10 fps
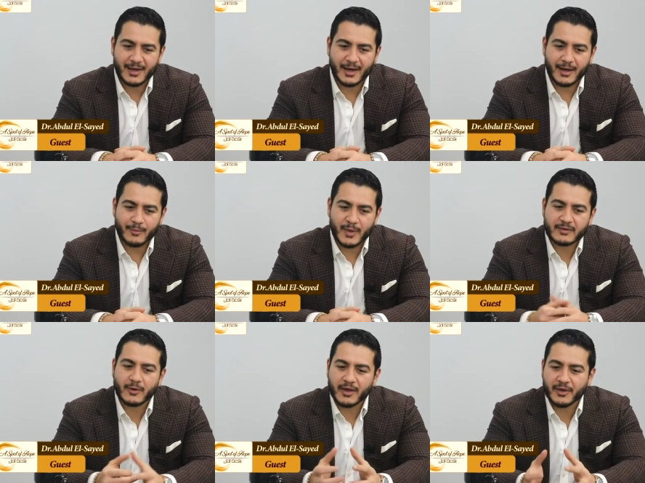
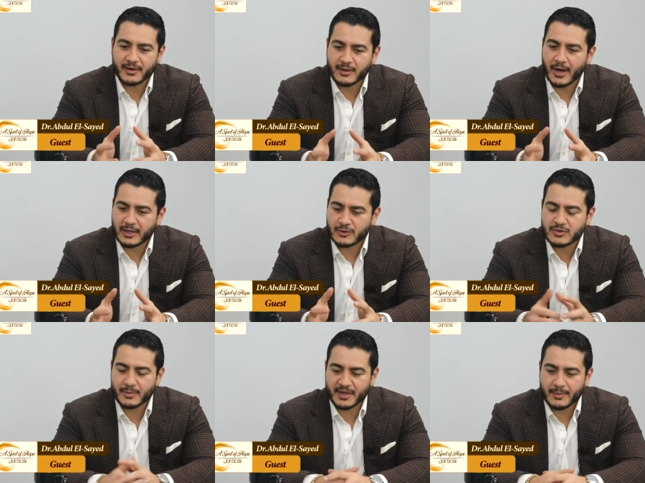And so I thought, I could do
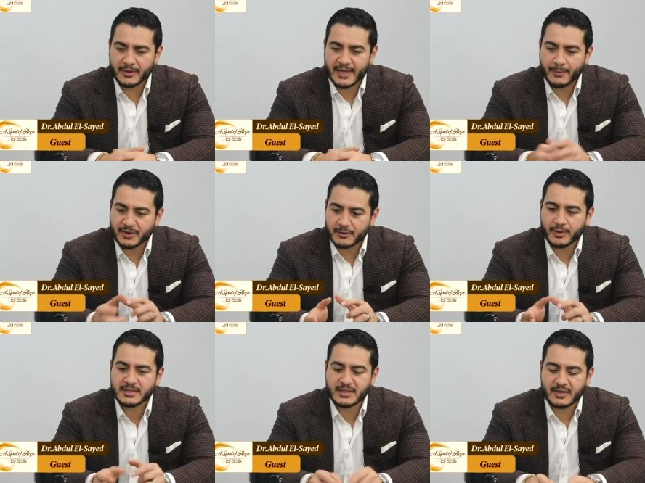something about that. But the
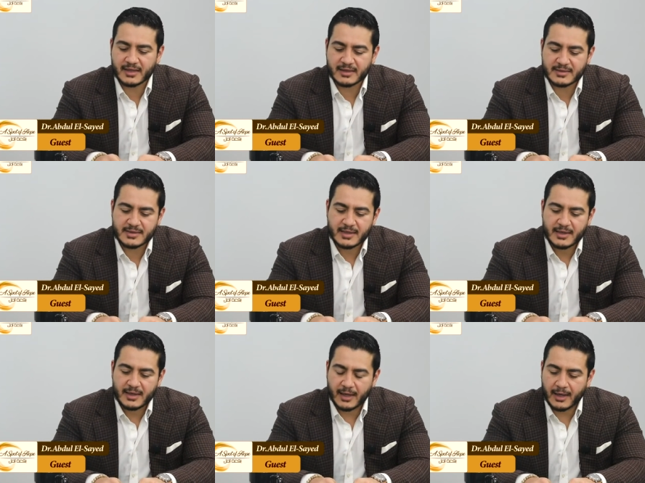crazy thing is,
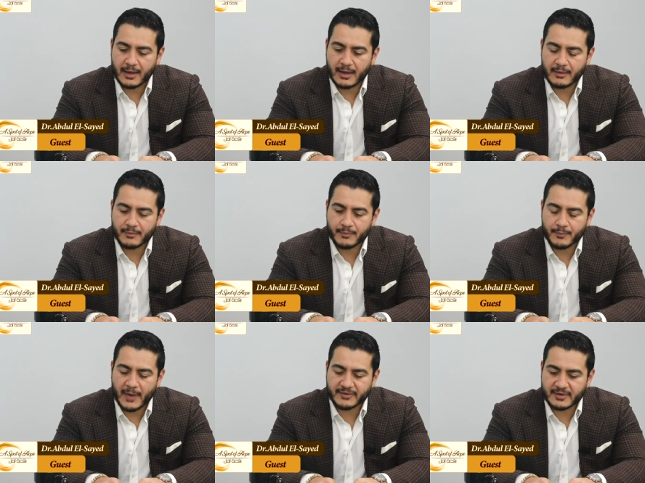
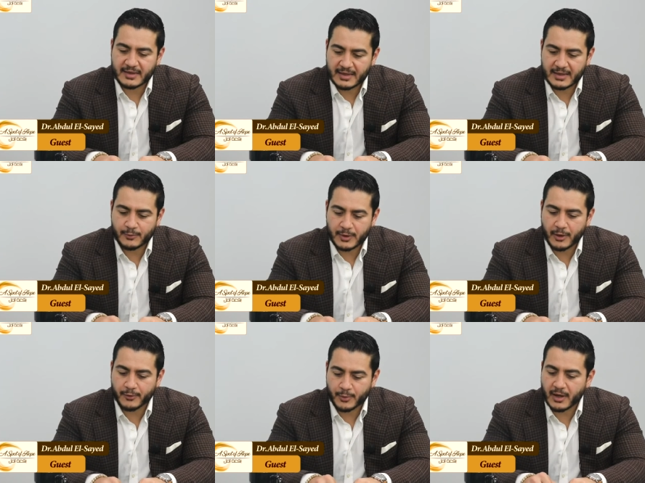as a kid, we'd
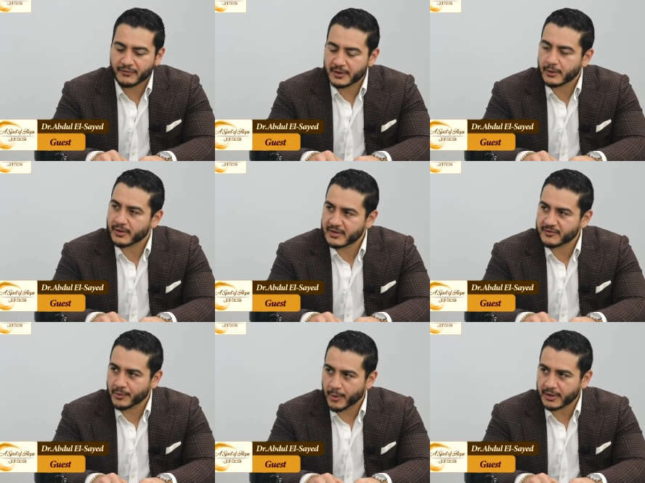often go to the
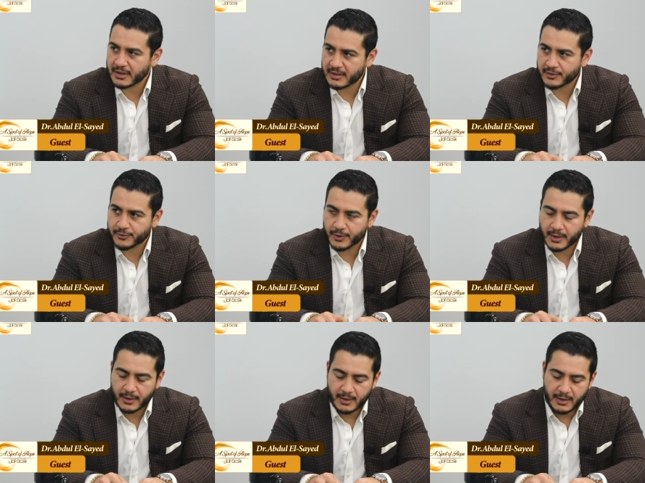Eastern Market in Detroit.